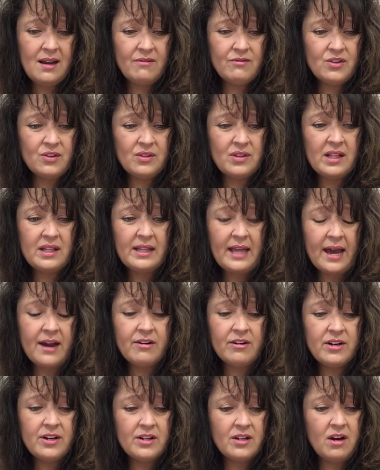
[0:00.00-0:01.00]
after the
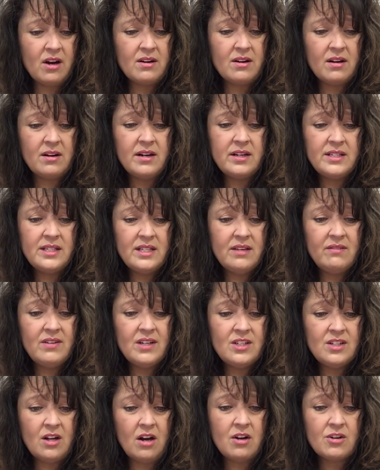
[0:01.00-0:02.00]
latter had gone on a TV
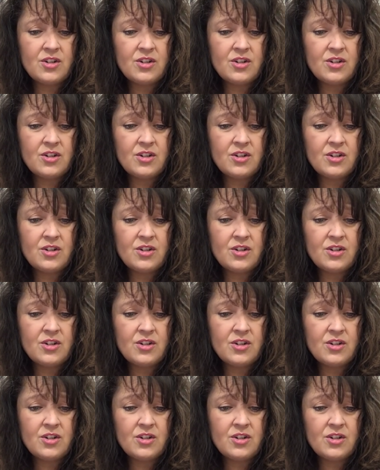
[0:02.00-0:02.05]
talk